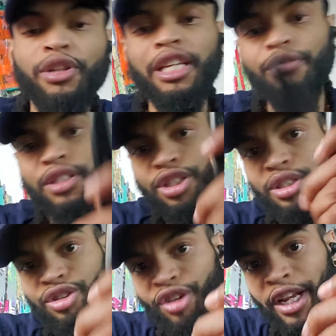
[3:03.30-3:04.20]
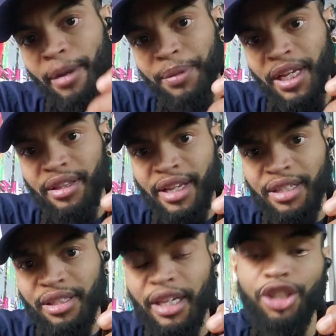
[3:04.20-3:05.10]
you leave it straight up like
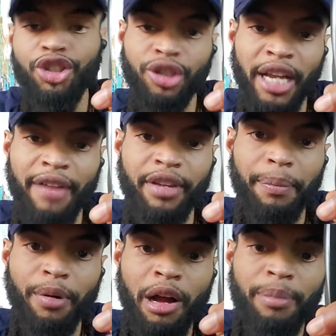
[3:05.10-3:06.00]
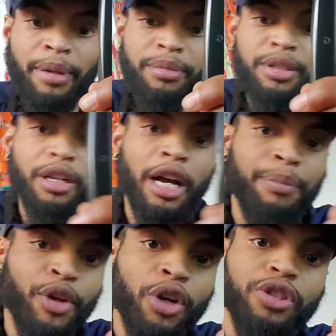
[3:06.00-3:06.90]
this, it shouldn't have any problems.
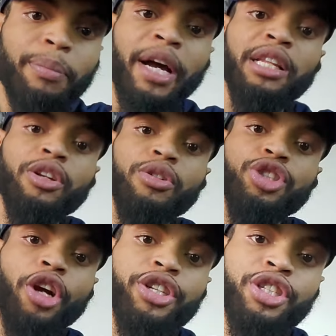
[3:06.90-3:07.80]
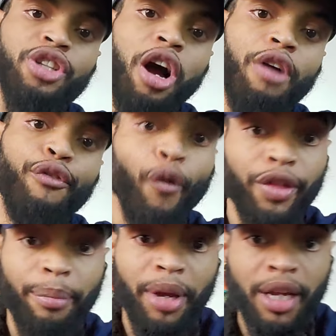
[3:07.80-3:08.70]
You can also buy a little charging dock for
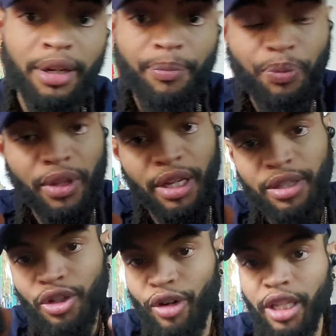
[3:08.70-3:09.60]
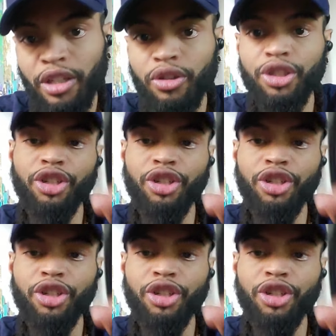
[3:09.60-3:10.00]
the pen. It's a great little